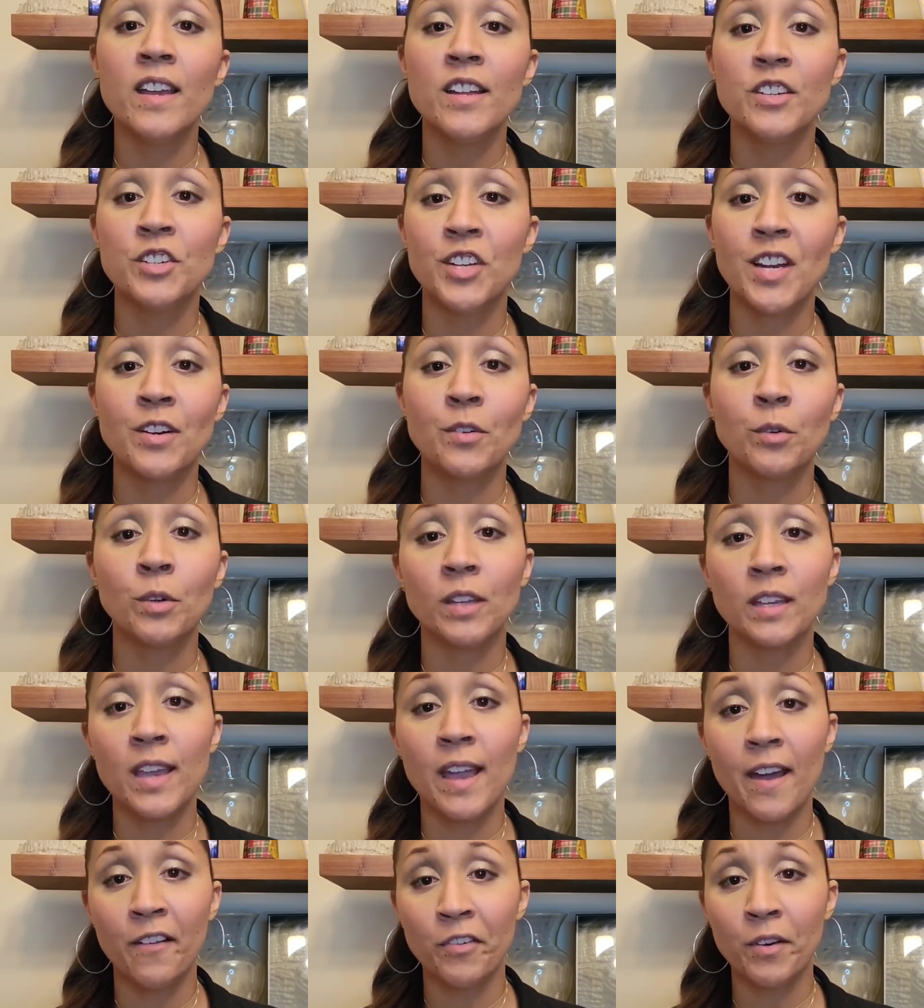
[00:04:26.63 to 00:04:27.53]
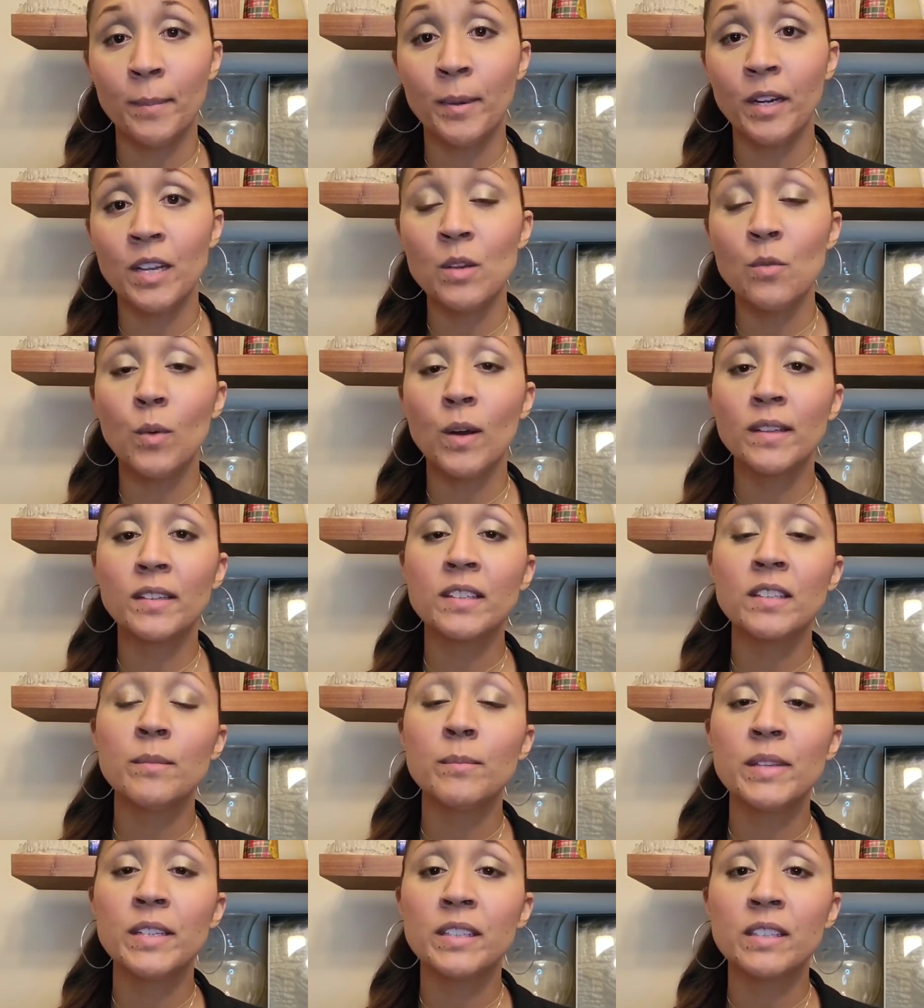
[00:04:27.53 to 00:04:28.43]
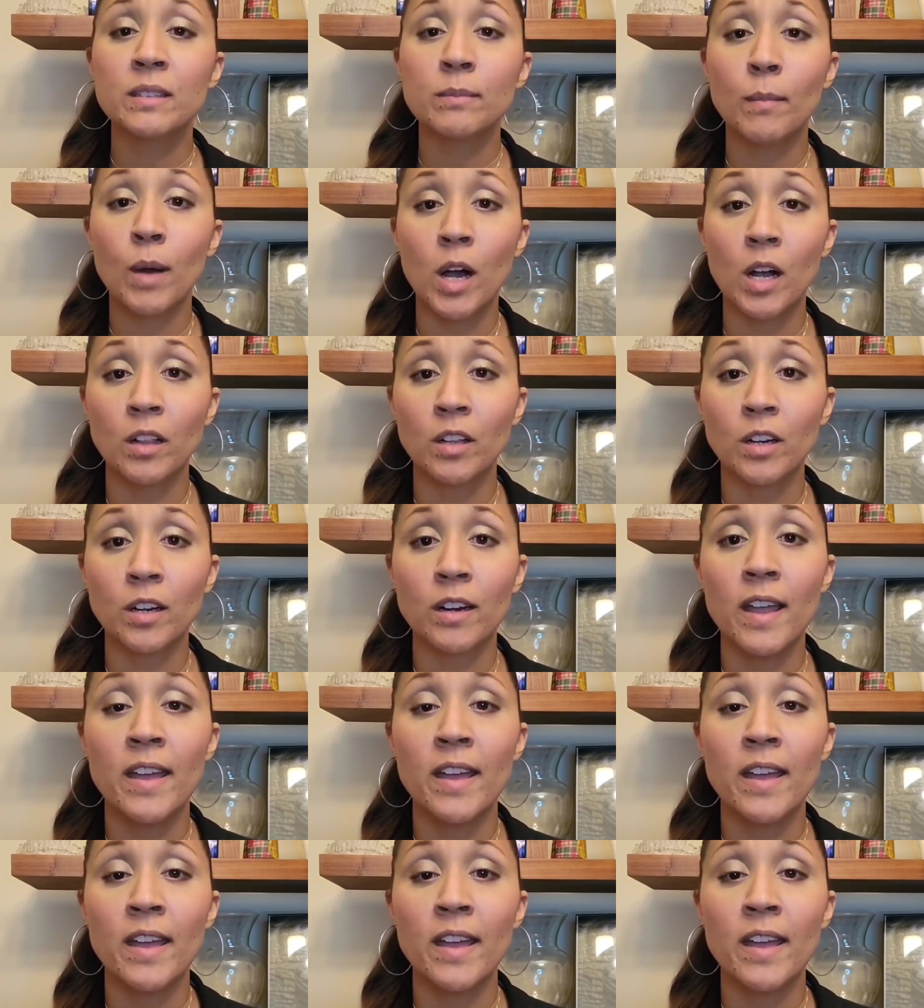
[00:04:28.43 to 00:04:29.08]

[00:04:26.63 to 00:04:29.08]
generally everybody wants to be smaller